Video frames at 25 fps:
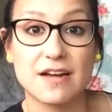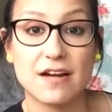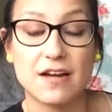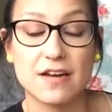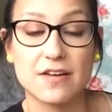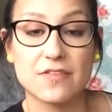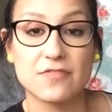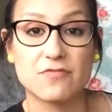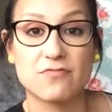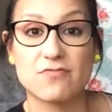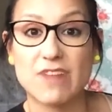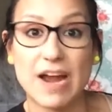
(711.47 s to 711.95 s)

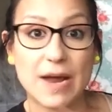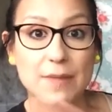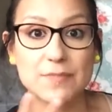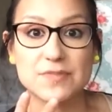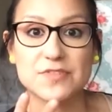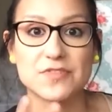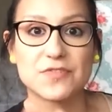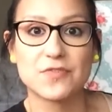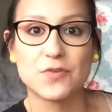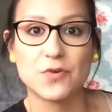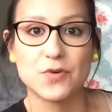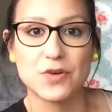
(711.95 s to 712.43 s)
kind of
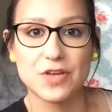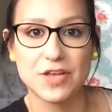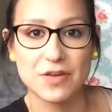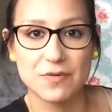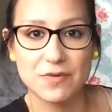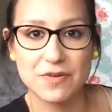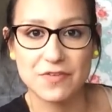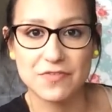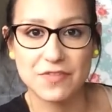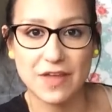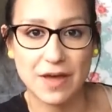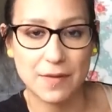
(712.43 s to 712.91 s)
wrapped for
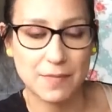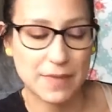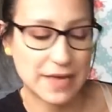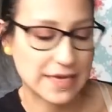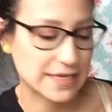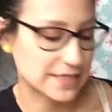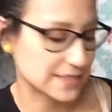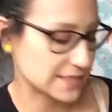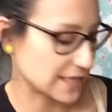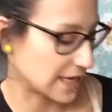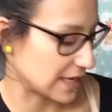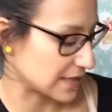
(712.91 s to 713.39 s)
you, if that
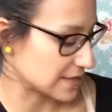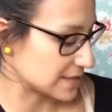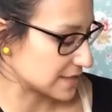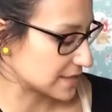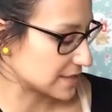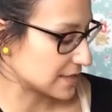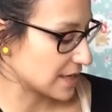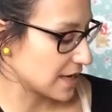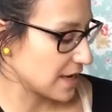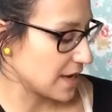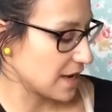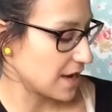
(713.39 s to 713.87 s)
makes
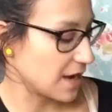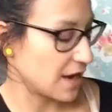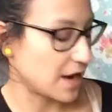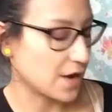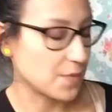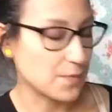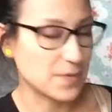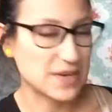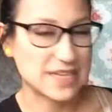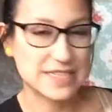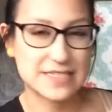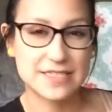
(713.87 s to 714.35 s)
sense.
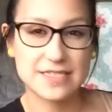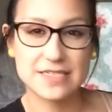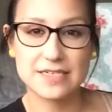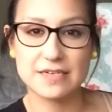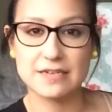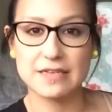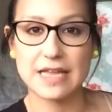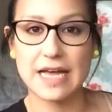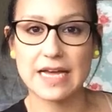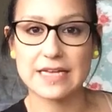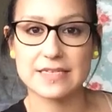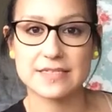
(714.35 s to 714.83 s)
But it
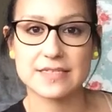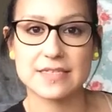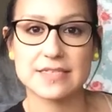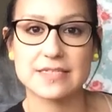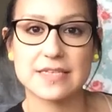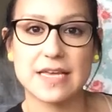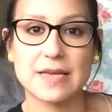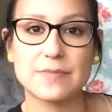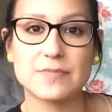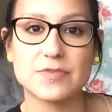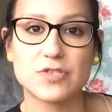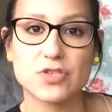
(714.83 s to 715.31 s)
still has the
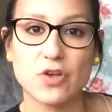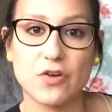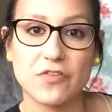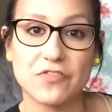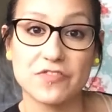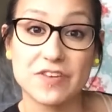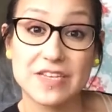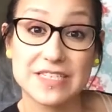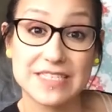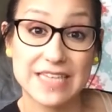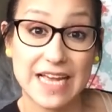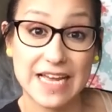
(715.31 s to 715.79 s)
same
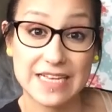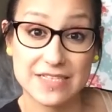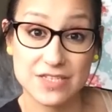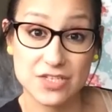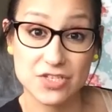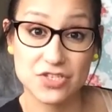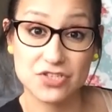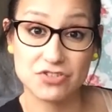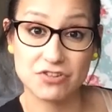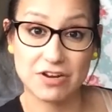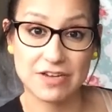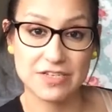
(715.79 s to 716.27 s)
softness as
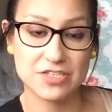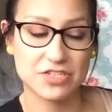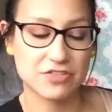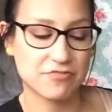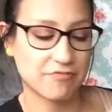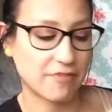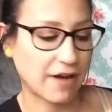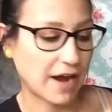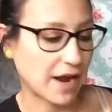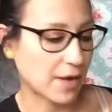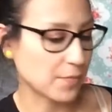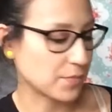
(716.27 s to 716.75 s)
a
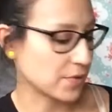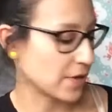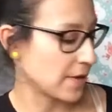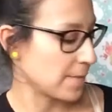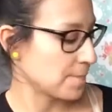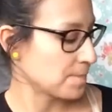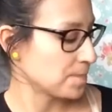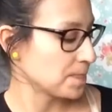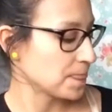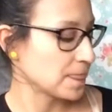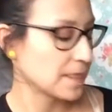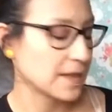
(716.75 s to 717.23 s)
stretchy wrap.
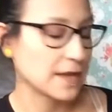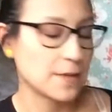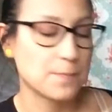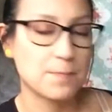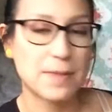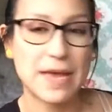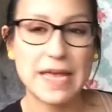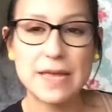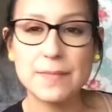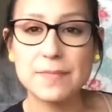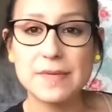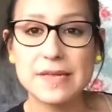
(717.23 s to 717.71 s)

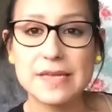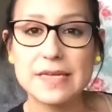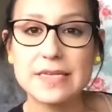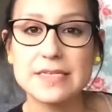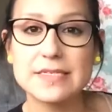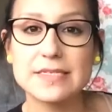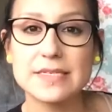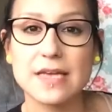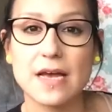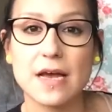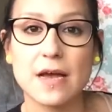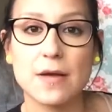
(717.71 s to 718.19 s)

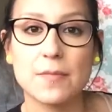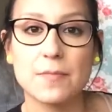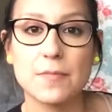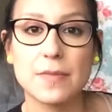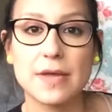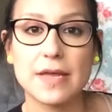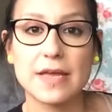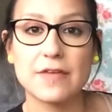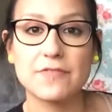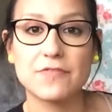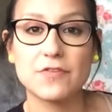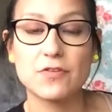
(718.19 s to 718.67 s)
Babies,
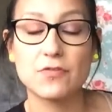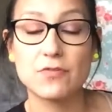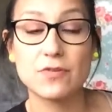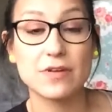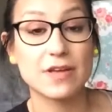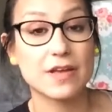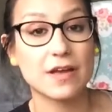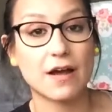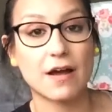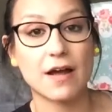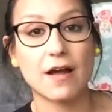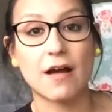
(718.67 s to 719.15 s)
I
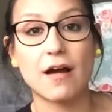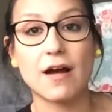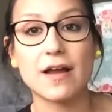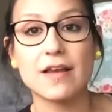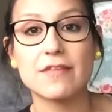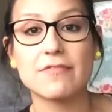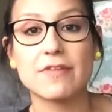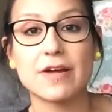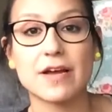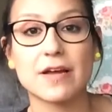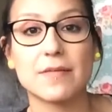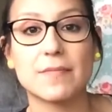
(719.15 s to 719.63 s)

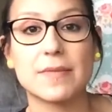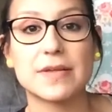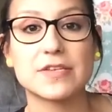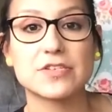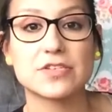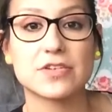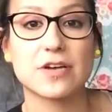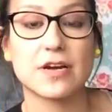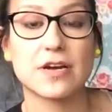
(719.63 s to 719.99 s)
highly recommend